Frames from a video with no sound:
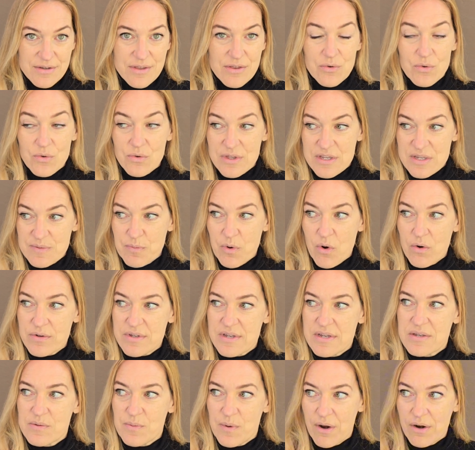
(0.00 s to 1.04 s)
through this
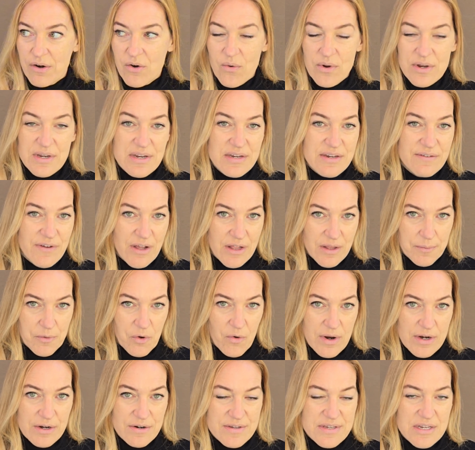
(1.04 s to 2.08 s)
process we are going to develop
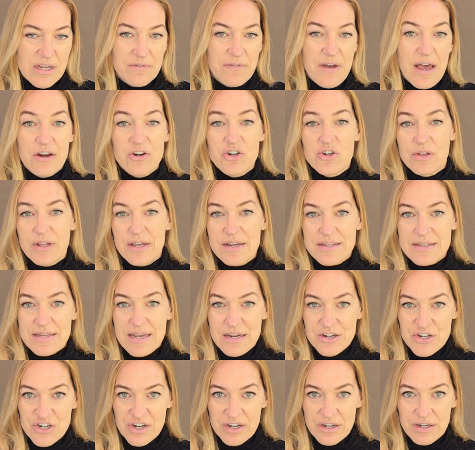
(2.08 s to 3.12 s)
greater
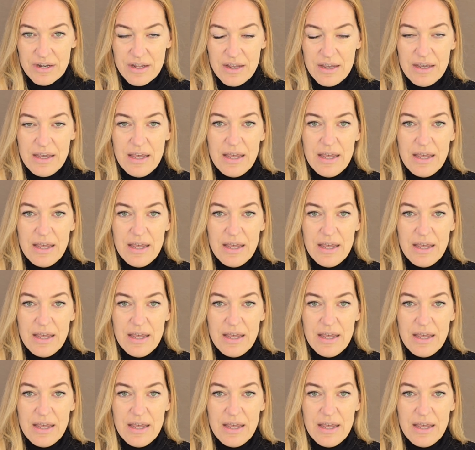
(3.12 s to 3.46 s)
self-actualization.